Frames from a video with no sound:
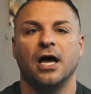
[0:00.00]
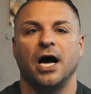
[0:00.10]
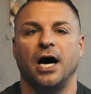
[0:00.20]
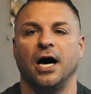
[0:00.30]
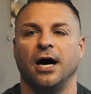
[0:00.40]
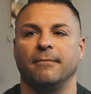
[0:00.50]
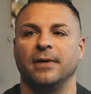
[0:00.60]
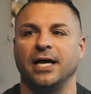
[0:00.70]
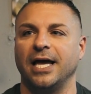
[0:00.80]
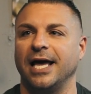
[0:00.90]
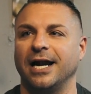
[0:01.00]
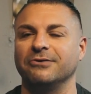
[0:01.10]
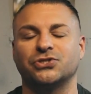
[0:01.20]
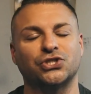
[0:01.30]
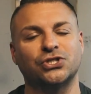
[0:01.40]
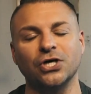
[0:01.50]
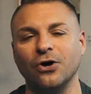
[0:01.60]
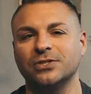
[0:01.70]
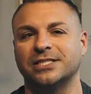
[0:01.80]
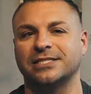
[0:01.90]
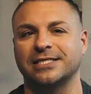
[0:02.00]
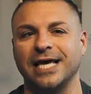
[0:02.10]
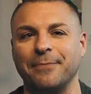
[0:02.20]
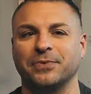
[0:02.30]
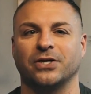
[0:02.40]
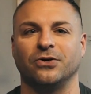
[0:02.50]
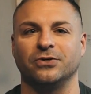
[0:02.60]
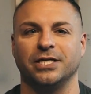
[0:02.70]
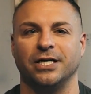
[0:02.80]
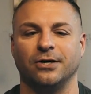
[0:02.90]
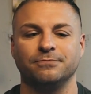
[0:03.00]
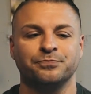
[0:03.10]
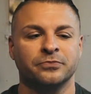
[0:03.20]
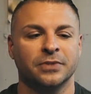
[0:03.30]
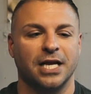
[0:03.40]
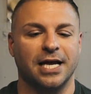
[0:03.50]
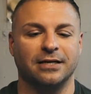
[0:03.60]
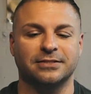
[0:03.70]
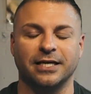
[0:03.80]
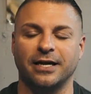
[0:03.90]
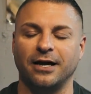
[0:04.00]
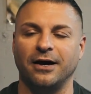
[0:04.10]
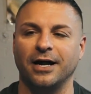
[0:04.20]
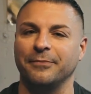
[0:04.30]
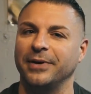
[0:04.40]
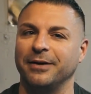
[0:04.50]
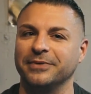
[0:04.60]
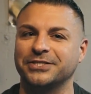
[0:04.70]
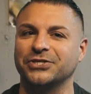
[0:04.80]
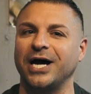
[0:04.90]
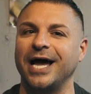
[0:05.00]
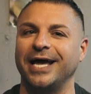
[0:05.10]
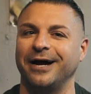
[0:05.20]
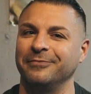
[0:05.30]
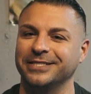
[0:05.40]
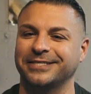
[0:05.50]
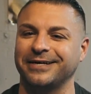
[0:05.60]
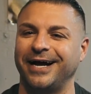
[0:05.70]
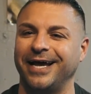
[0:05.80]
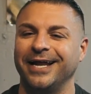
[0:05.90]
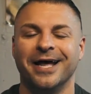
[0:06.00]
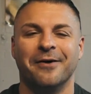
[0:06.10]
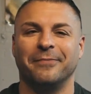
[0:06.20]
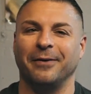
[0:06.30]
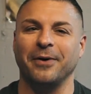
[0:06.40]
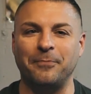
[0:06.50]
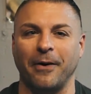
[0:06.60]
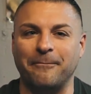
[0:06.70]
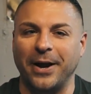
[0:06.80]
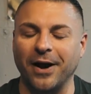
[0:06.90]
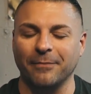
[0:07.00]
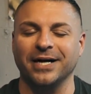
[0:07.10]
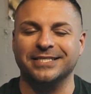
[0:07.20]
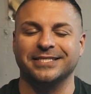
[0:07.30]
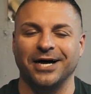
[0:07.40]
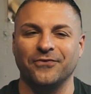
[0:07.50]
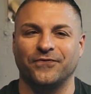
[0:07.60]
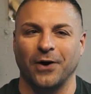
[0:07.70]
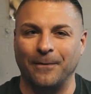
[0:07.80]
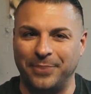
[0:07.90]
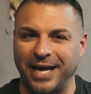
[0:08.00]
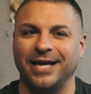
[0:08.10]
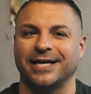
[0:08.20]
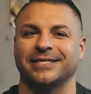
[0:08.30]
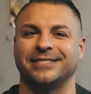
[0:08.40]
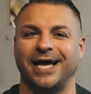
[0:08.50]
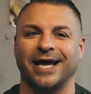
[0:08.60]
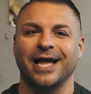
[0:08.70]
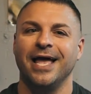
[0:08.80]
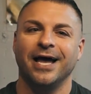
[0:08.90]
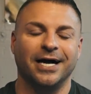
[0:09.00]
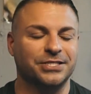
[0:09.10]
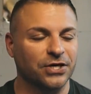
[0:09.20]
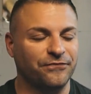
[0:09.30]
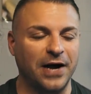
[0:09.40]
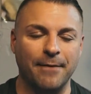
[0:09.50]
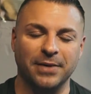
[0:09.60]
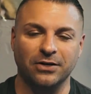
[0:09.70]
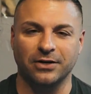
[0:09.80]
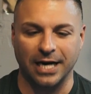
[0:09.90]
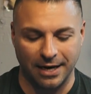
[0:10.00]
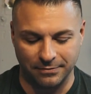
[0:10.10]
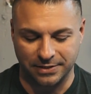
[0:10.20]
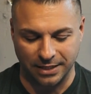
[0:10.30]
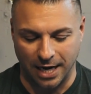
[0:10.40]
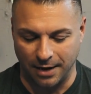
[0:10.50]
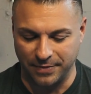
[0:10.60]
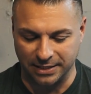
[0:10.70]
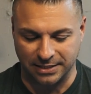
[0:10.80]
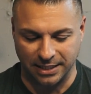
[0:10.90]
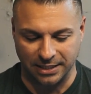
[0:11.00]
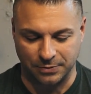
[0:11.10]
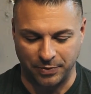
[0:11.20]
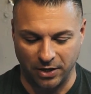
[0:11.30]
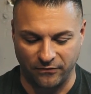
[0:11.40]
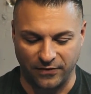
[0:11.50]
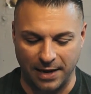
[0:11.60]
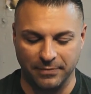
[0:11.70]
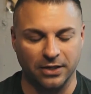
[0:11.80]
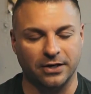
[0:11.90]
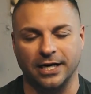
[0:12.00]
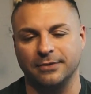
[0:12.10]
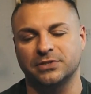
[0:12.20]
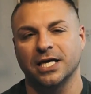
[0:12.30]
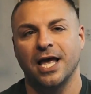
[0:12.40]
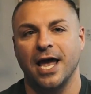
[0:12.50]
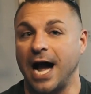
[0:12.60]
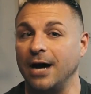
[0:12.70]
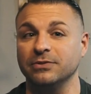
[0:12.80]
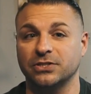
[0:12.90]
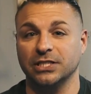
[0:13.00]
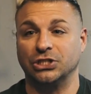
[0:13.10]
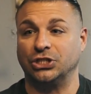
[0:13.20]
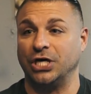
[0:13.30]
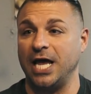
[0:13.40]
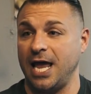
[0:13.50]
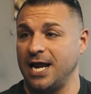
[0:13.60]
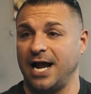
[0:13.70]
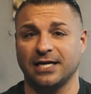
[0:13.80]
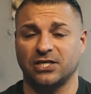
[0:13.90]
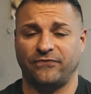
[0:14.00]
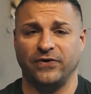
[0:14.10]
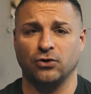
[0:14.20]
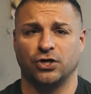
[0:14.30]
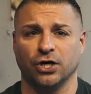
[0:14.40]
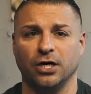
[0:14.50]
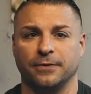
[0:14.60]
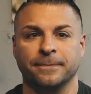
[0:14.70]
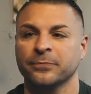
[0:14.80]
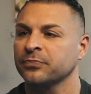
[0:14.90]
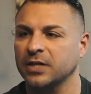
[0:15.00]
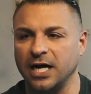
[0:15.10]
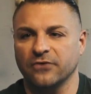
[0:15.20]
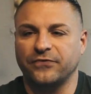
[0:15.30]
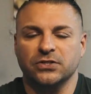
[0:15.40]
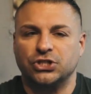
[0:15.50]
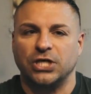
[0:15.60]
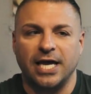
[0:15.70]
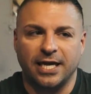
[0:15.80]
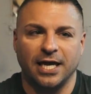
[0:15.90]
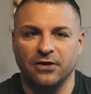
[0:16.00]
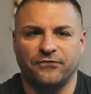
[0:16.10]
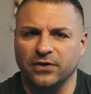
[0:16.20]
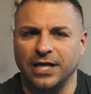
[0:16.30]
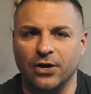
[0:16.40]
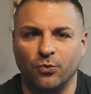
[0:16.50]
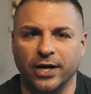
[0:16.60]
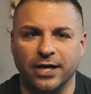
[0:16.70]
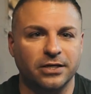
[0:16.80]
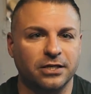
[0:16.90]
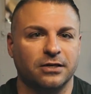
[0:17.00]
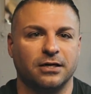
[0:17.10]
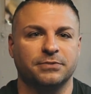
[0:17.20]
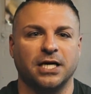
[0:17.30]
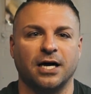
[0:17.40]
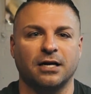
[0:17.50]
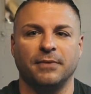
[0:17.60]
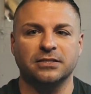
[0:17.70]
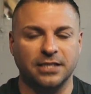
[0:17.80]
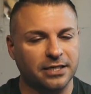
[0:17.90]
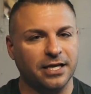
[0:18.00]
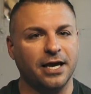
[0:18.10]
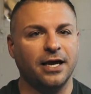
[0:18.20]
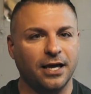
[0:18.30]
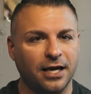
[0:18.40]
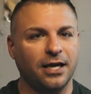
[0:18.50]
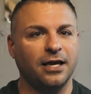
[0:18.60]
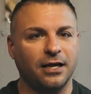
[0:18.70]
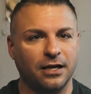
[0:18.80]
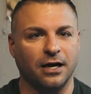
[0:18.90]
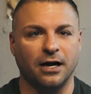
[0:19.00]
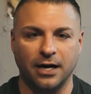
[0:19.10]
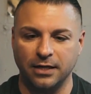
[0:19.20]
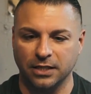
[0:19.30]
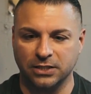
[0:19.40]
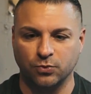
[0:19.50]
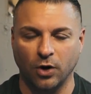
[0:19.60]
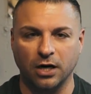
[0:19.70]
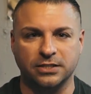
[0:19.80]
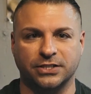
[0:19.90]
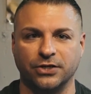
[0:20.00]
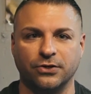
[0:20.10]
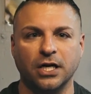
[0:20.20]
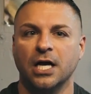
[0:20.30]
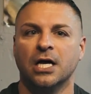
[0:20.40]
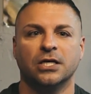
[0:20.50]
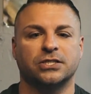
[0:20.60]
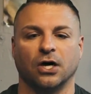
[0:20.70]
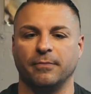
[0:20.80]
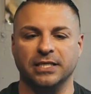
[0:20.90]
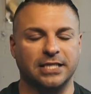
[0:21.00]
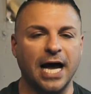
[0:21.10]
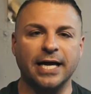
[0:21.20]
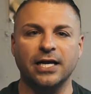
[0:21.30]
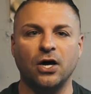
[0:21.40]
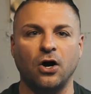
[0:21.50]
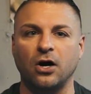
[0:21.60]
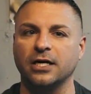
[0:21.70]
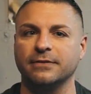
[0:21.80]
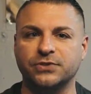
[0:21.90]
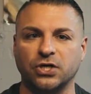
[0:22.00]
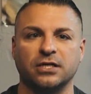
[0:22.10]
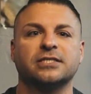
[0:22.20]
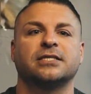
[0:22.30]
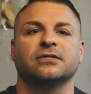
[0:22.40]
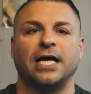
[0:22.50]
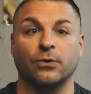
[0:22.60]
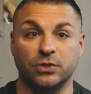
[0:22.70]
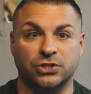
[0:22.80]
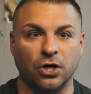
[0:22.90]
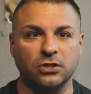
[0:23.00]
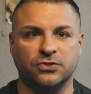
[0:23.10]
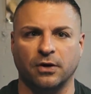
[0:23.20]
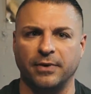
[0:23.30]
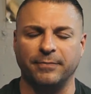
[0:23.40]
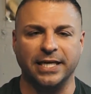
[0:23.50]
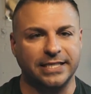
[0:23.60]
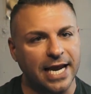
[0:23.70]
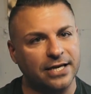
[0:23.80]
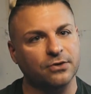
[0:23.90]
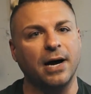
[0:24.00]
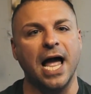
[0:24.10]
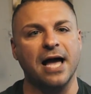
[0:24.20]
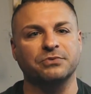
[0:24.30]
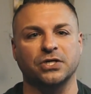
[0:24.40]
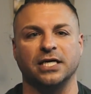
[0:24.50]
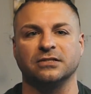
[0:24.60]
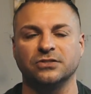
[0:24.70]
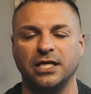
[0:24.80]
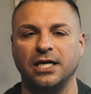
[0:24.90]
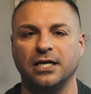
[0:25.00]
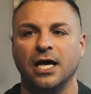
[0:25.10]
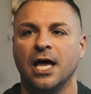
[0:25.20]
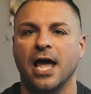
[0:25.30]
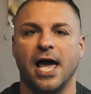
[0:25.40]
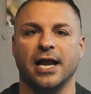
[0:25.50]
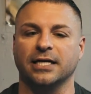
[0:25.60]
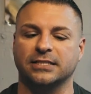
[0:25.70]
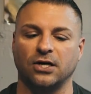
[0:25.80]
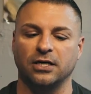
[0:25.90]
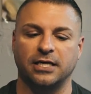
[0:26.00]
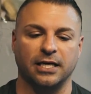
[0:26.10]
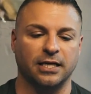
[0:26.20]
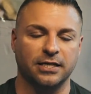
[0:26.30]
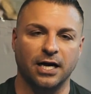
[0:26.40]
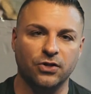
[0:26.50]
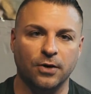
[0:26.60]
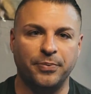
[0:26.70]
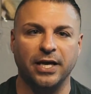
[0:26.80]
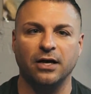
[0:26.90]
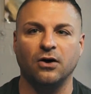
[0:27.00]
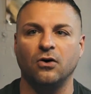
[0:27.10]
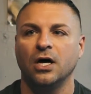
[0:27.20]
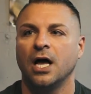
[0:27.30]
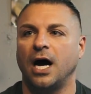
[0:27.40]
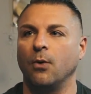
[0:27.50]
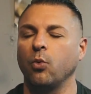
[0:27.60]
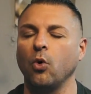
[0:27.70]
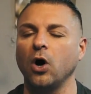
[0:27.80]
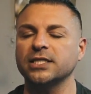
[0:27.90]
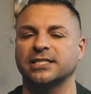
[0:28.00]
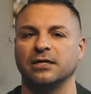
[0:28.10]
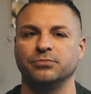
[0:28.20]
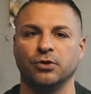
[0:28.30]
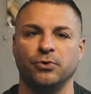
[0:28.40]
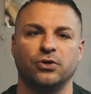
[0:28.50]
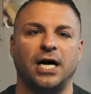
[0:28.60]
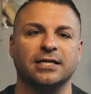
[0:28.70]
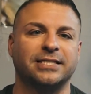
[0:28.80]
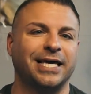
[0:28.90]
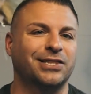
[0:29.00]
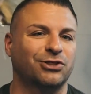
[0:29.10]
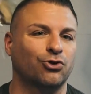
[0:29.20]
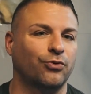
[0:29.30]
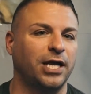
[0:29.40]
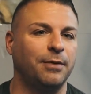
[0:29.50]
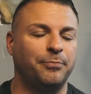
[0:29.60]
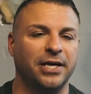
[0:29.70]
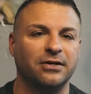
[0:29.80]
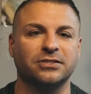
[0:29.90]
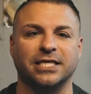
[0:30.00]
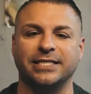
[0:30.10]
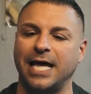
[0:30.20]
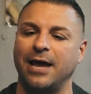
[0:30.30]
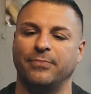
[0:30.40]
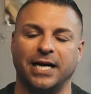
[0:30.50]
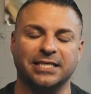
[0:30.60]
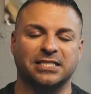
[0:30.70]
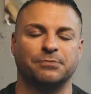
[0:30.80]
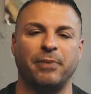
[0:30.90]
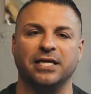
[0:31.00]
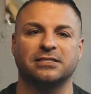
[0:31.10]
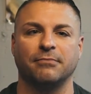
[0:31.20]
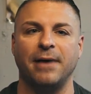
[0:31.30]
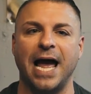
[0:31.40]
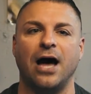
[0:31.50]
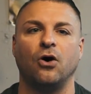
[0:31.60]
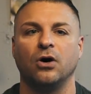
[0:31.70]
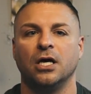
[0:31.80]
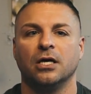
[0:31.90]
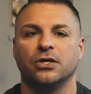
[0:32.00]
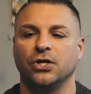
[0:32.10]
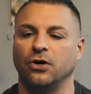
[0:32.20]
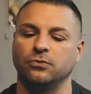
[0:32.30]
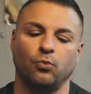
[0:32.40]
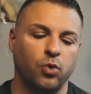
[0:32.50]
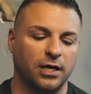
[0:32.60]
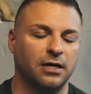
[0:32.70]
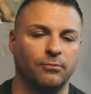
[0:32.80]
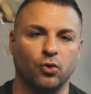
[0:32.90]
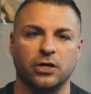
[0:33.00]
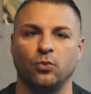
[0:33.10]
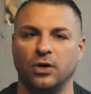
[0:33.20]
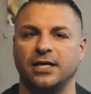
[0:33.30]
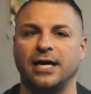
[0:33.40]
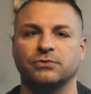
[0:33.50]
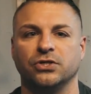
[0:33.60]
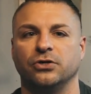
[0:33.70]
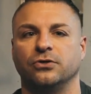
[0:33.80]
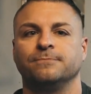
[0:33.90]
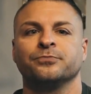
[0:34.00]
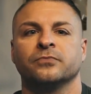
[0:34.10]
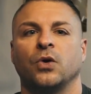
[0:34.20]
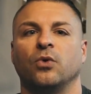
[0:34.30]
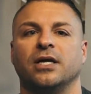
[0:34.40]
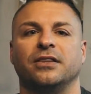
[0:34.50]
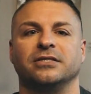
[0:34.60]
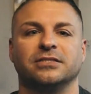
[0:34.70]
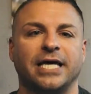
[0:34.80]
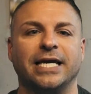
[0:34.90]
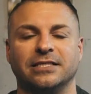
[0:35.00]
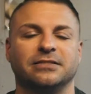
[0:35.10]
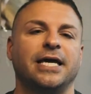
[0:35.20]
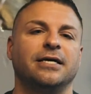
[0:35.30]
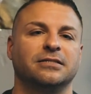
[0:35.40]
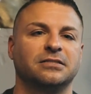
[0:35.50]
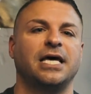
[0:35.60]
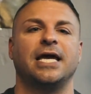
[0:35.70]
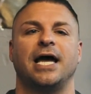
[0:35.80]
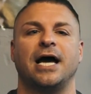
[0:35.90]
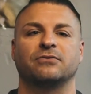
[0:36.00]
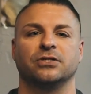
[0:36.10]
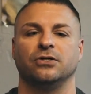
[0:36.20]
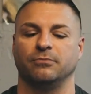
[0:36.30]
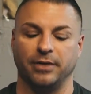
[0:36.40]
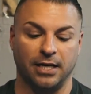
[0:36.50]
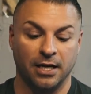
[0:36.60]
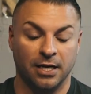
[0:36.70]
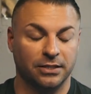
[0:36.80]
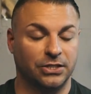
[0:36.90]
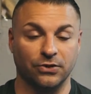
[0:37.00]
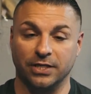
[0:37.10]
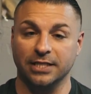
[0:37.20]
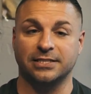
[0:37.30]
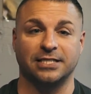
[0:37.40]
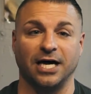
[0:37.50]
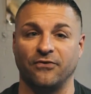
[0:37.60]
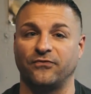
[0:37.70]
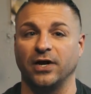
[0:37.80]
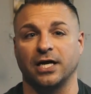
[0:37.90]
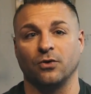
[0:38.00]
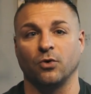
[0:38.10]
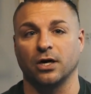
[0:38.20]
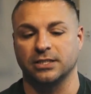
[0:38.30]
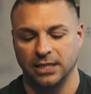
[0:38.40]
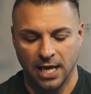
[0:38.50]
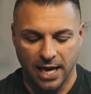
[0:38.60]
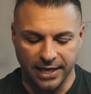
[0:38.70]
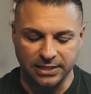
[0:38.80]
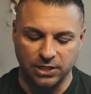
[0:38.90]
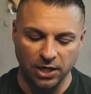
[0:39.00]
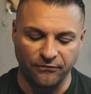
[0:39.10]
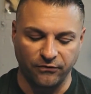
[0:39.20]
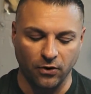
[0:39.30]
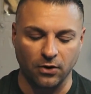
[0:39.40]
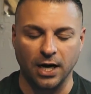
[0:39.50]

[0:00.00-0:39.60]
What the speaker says: And I was so skeptical, you know? And I was like, all right, man, I'm gonna try it, but I'm gonna prepare myself for a panic attack. I took 5 milligrams, that's in each pill, 5 milligrams. I was legit, and I actually felt good. I didn't feel shaky, I didn't feel like weird, you know what I'm talking about? I was like, dang, all right, this works, dude. So I've been dieting hard, and I'm starting to see like results from it. I'm like, dang, dude, my abs are getting lean, and I started getting another pill. Once in a blue moon, I'll take 3 pills a day, but I space them out, you know, 1 in the morning, 1 in the afternoon, 1 in the late afternoon. But dude, this stuff freaking works. It's good for,